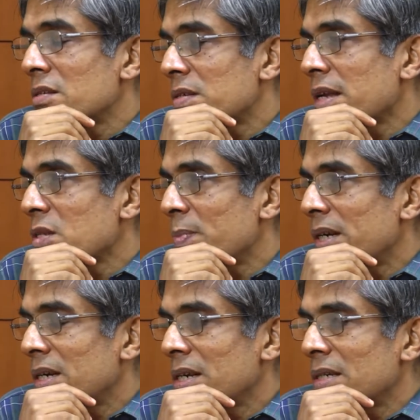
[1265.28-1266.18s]
this
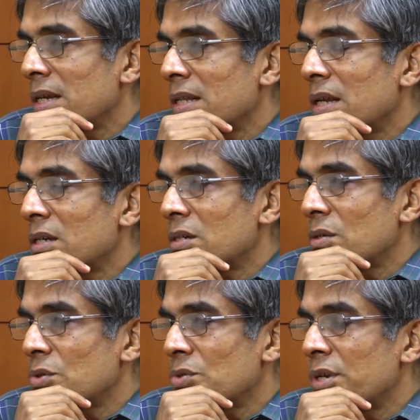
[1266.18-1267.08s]
aspect, and he said that
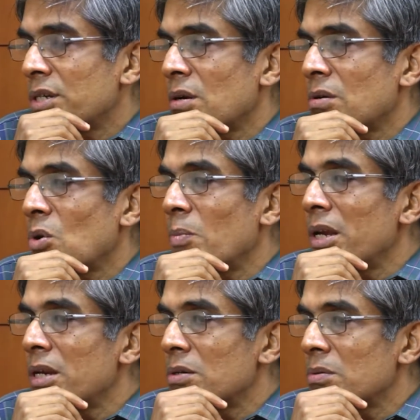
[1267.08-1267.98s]
you should reach out
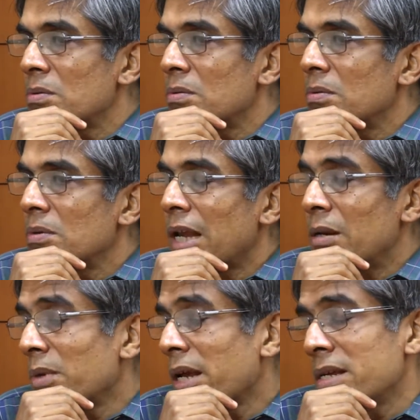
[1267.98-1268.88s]
globally to
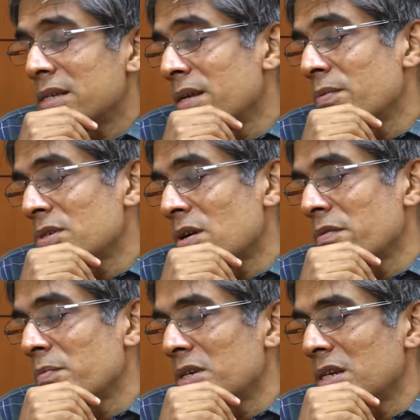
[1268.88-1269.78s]
alumni. He was not
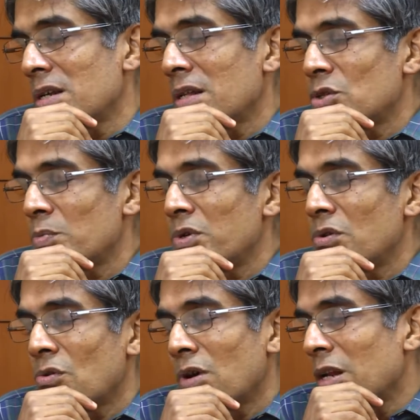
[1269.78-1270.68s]
even particular they should be
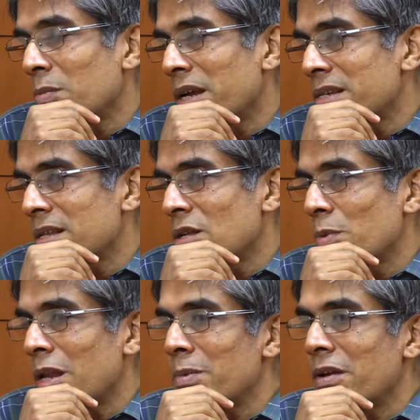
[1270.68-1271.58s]
your own alumni. He said they could
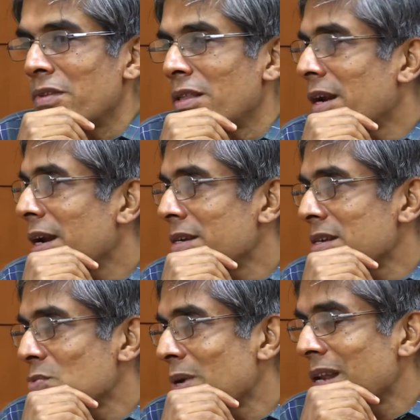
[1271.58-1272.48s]
be alumni of the other IITs
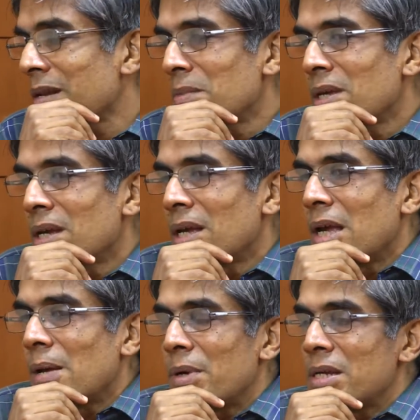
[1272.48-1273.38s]
as well.
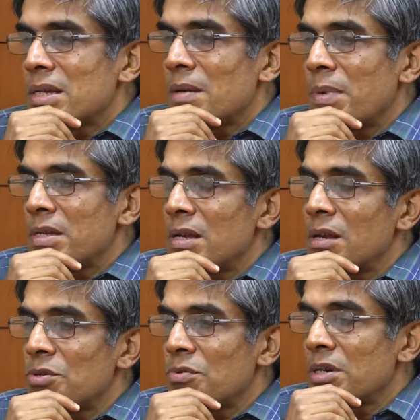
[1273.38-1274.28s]
But he said basically
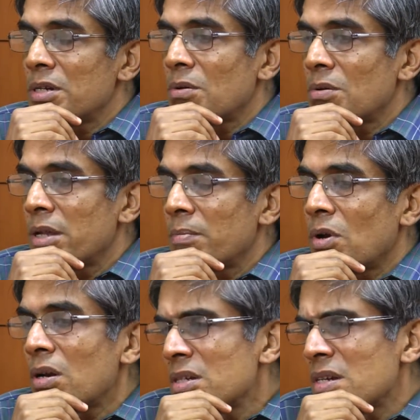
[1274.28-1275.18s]
you should reach out to them
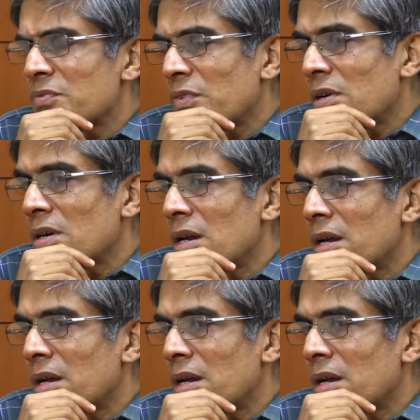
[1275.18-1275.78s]
not just for